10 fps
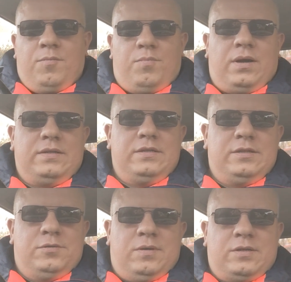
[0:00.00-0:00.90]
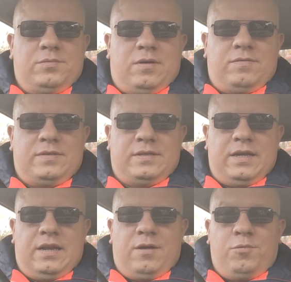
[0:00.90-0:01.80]
But in the US we have
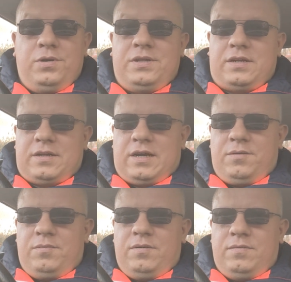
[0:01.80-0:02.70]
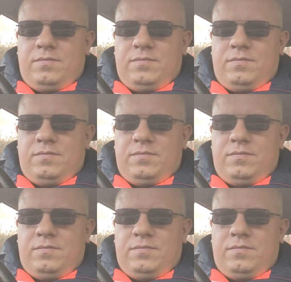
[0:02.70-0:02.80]
still a winter time.